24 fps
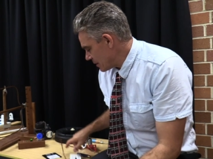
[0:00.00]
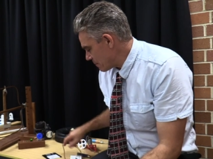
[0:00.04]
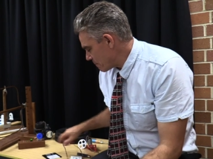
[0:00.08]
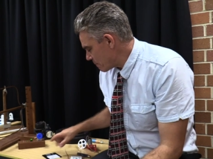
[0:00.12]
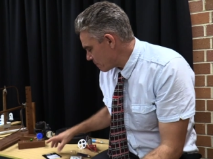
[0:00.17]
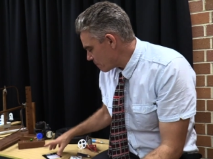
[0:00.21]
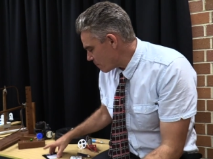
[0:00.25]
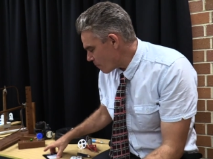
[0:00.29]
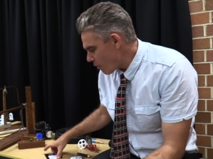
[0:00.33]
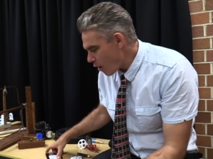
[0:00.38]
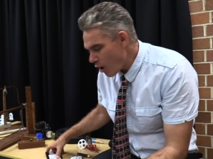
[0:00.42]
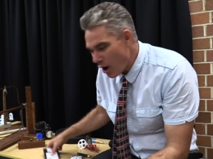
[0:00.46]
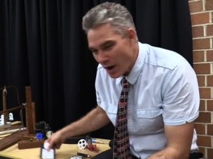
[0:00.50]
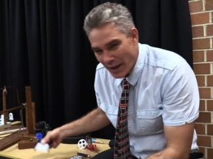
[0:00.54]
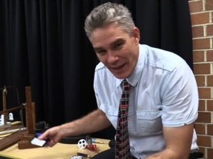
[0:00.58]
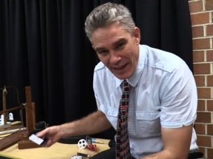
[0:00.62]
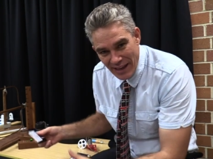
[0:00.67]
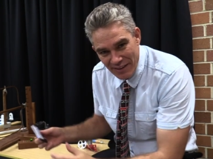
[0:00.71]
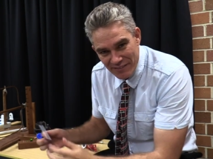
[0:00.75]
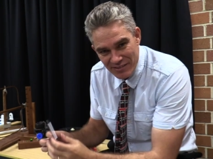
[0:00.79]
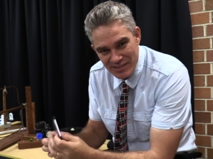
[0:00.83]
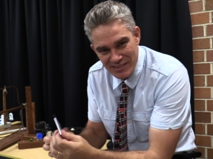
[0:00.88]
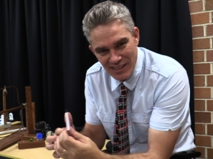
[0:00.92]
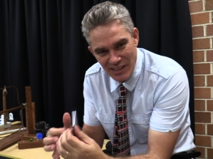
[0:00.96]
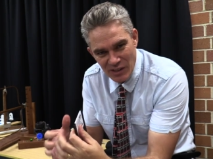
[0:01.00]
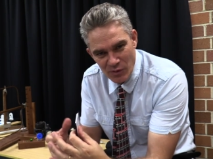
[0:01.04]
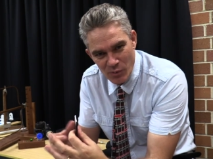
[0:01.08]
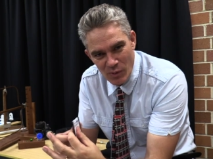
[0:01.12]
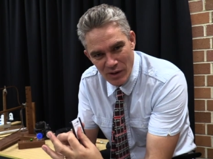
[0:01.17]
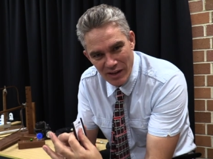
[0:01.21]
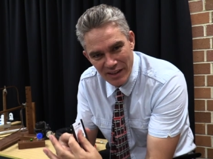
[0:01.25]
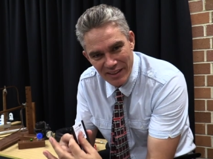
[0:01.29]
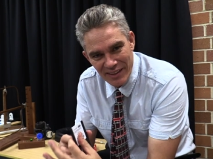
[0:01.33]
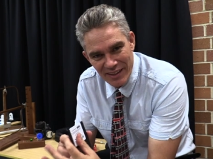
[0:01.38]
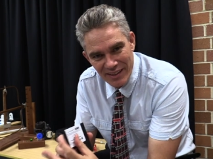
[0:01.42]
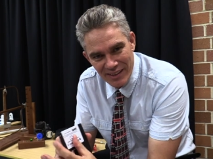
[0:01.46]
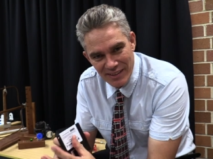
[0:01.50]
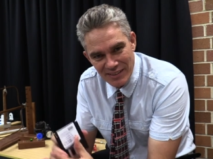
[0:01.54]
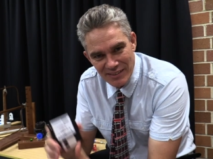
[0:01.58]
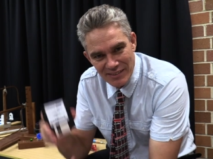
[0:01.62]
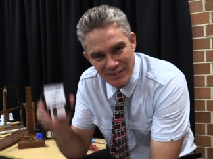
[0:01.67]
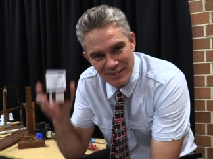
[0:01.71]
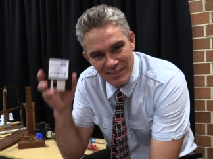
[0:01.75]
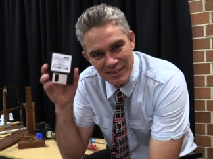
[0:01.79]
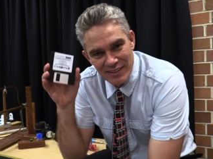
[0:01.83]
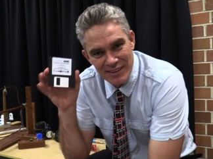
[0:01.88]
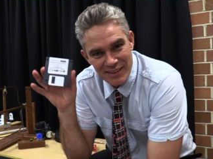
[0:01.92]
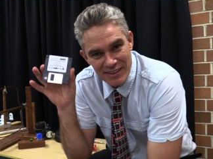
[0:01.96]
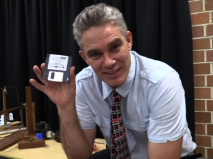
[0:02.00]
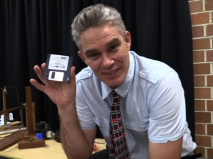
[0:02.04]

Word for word: you might have seen one of these.